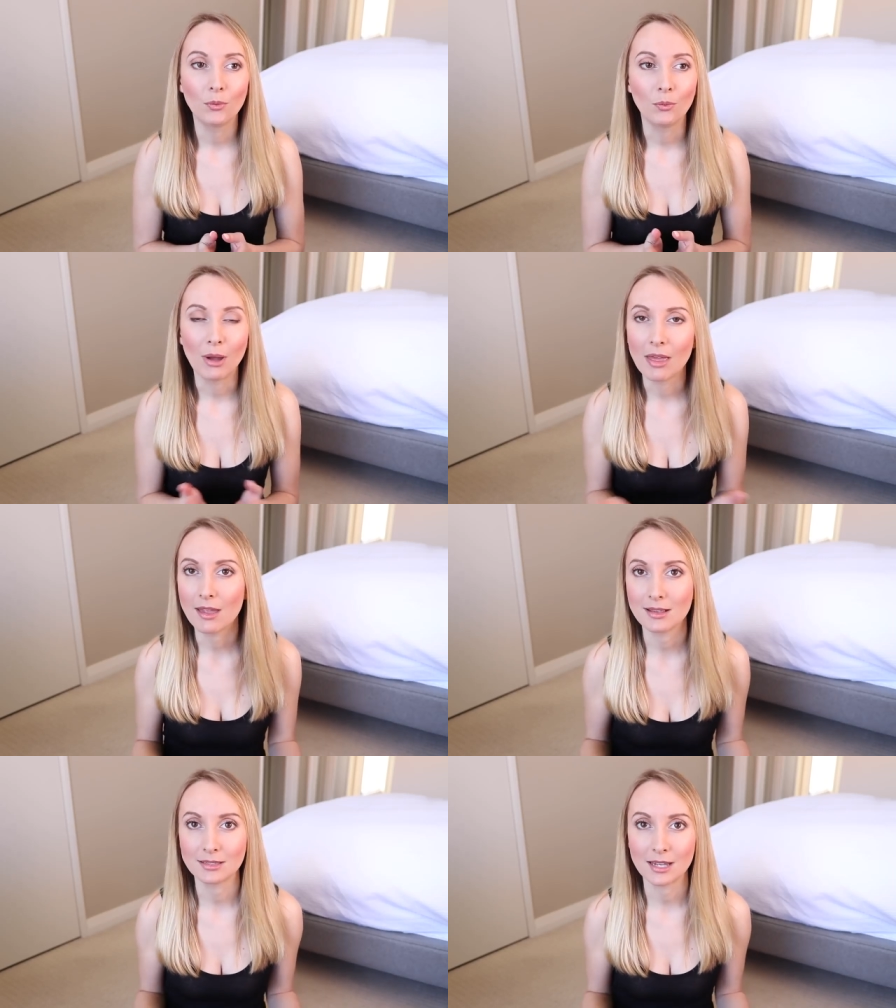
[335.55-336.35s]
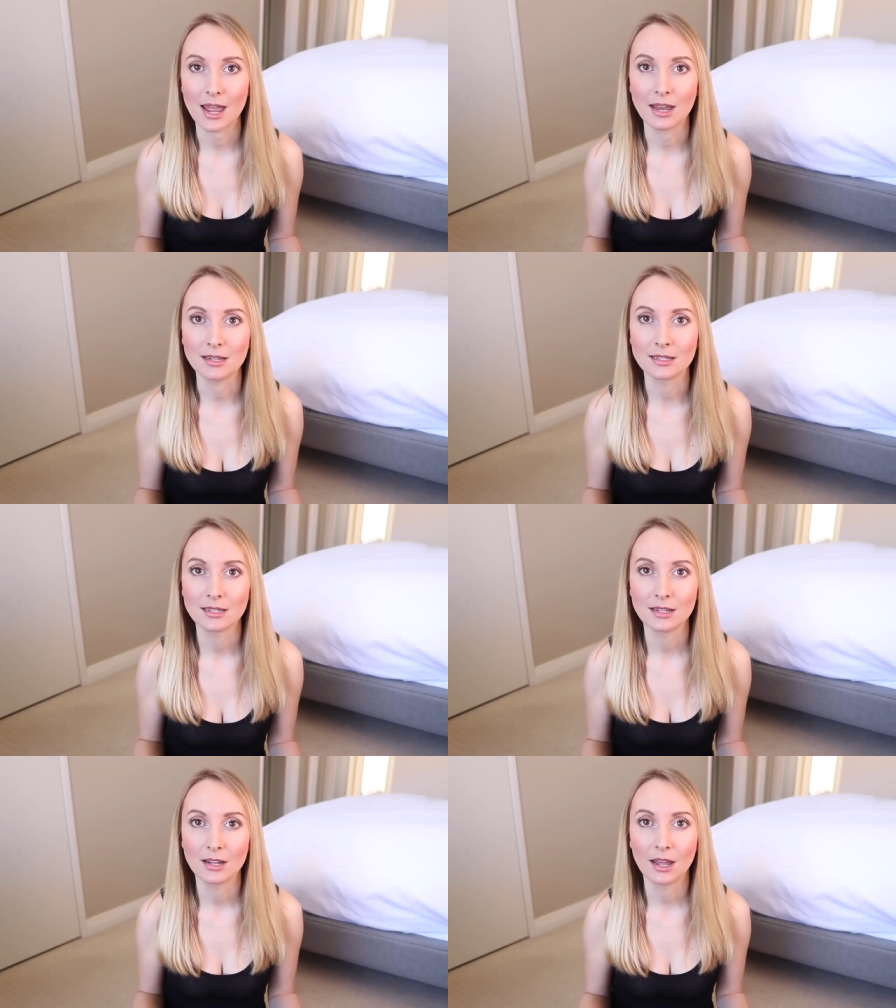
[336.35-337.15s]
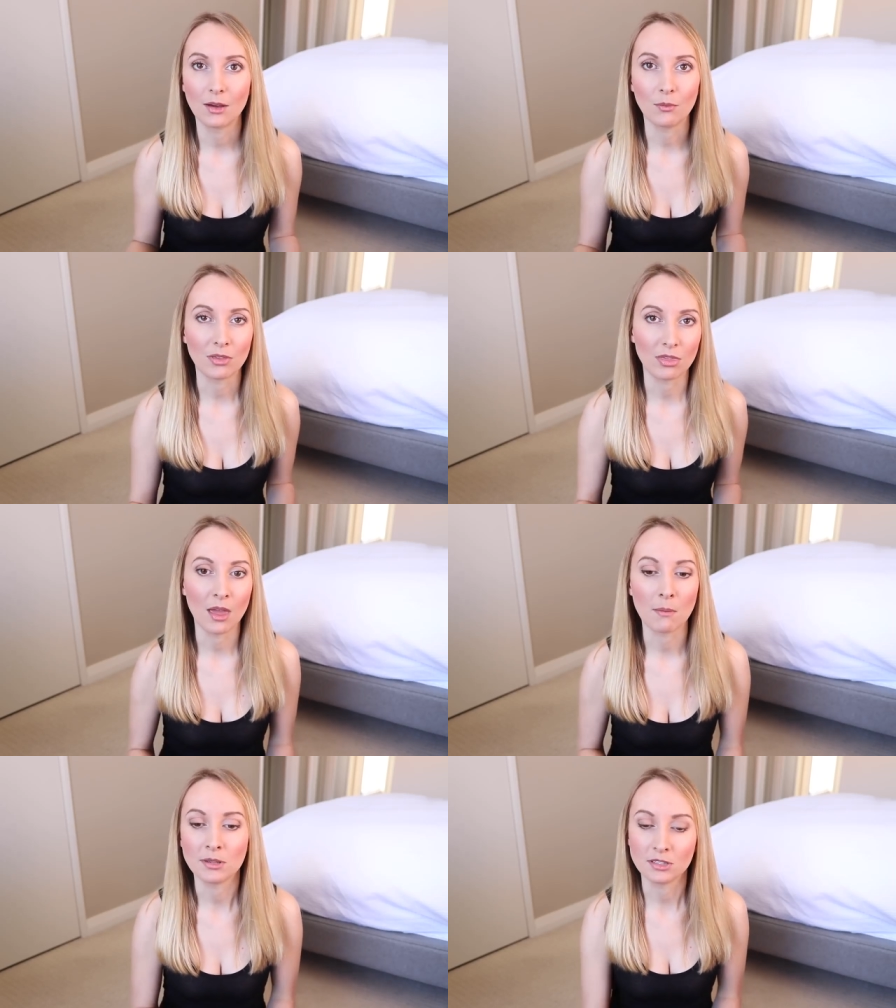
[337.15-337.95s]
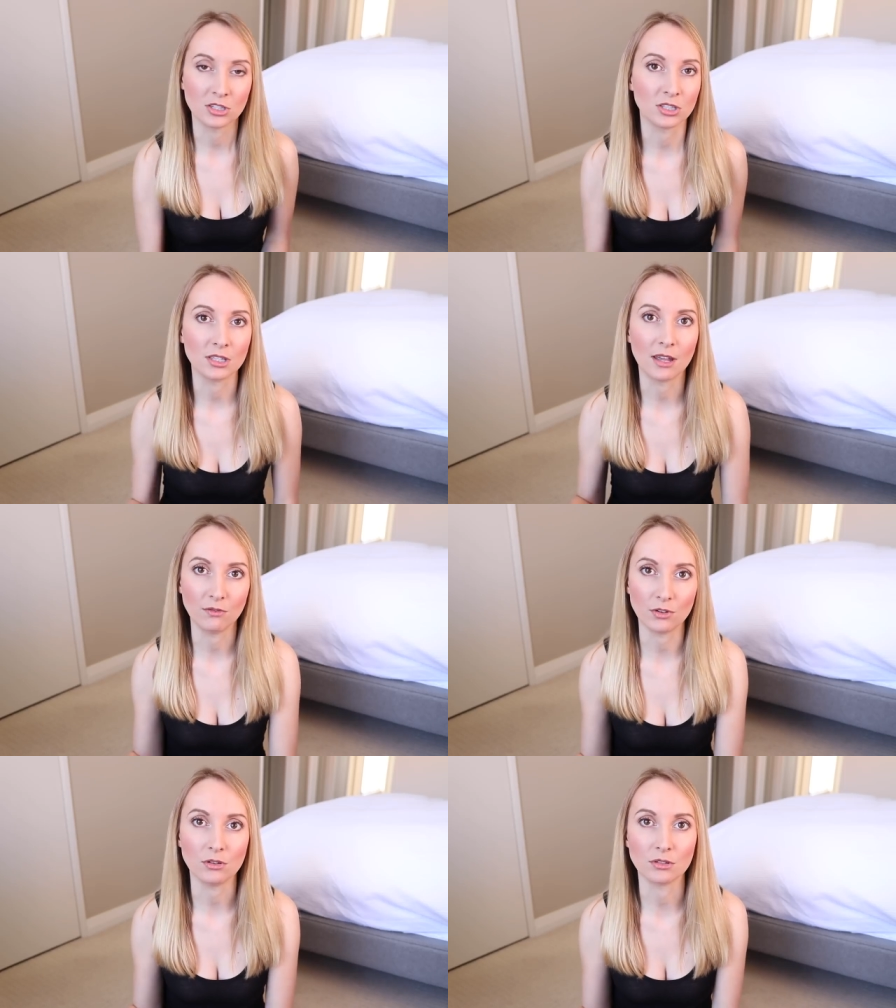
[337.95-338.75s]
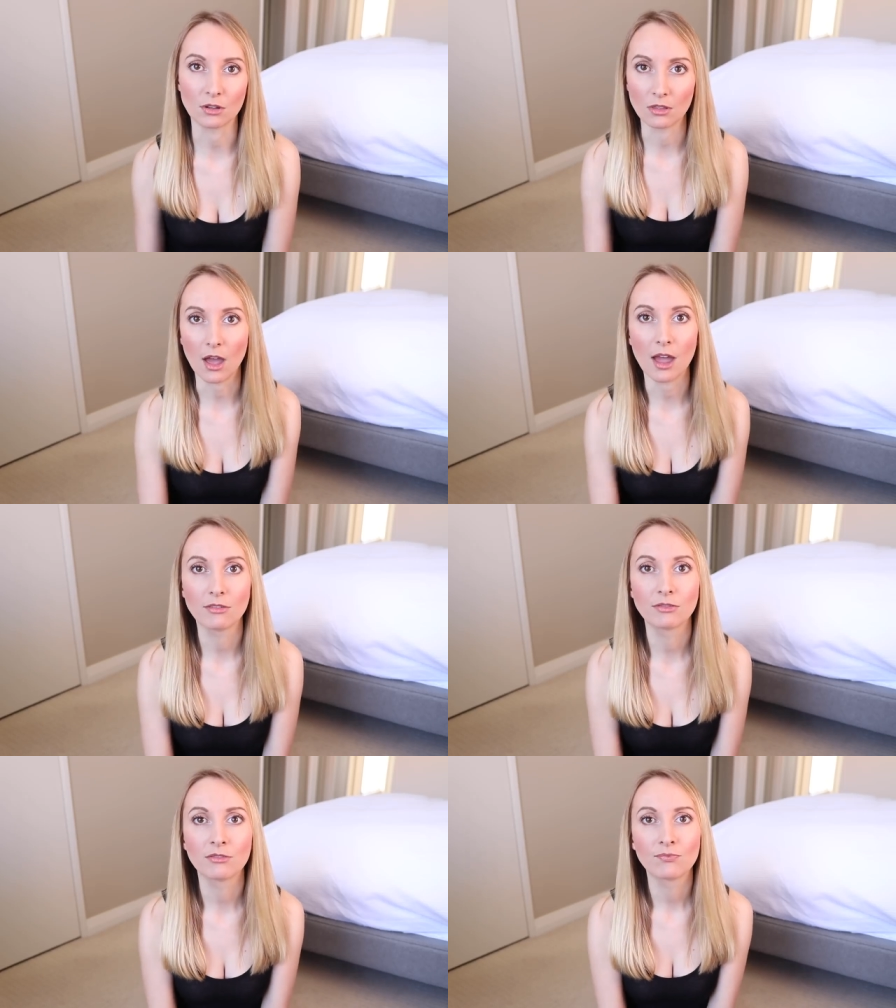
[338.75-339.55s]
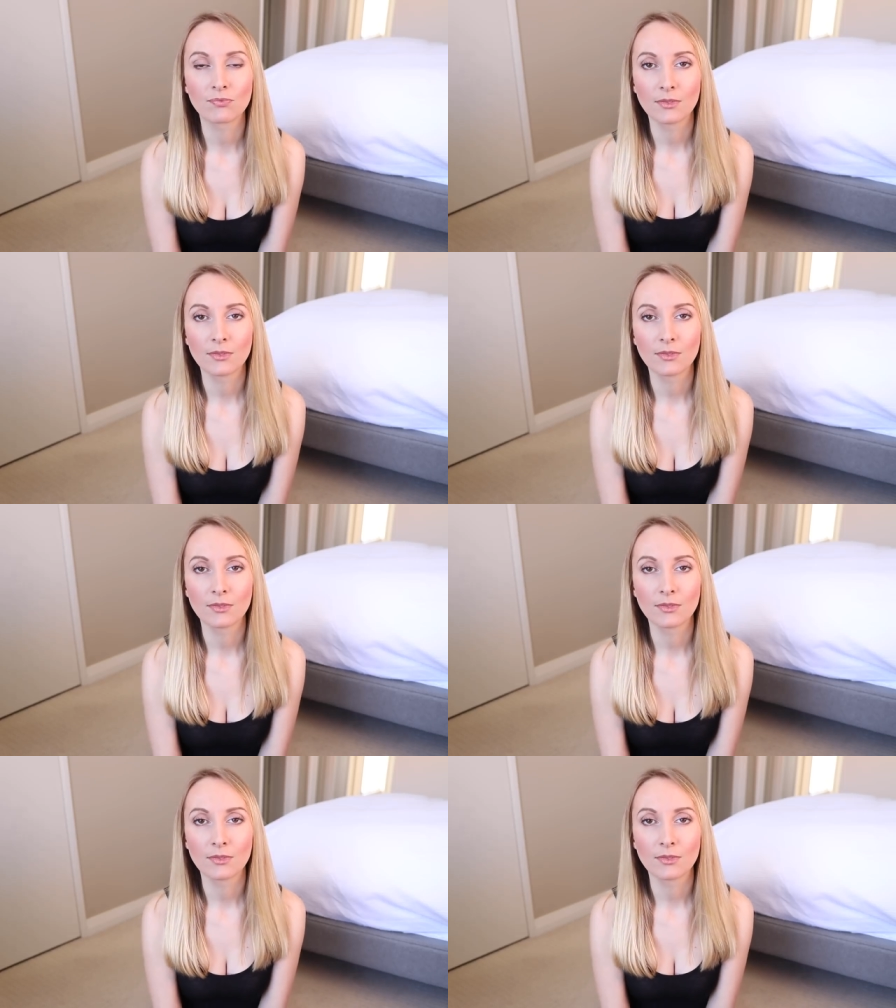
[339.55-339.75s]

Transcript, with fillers: where they stand with their position and views on life.